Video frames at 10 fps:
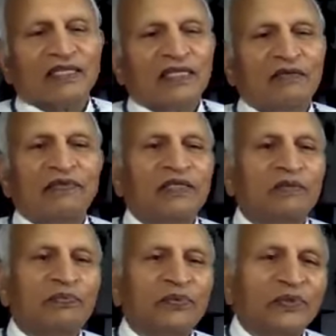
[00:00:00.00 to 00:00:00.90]
even
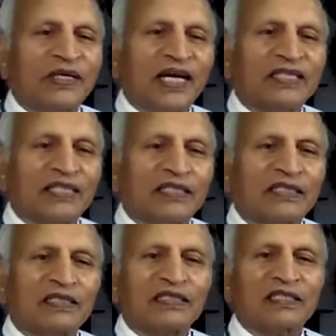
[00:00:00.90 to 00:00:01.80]
if you get it,
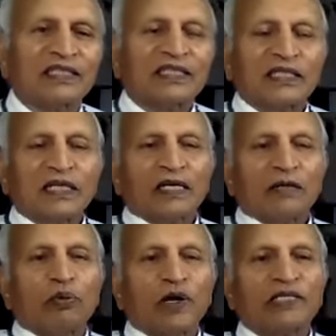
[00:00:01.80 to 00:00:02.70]

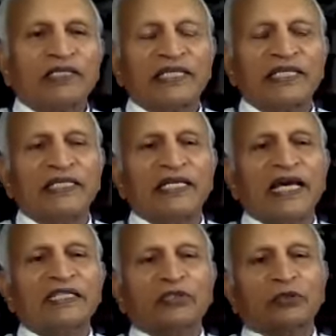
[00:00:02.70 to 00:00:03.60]
bhakti
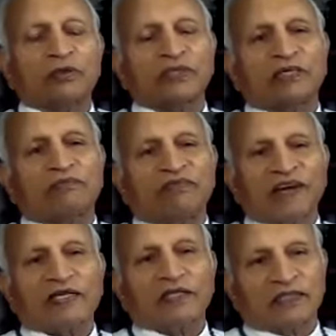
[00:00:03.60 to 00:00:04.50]
adds on the
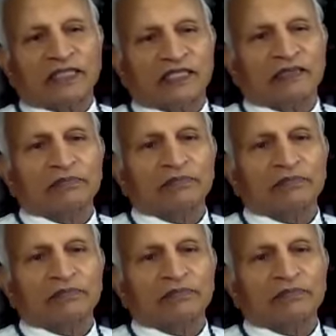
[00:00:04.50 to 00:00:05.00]
faculty,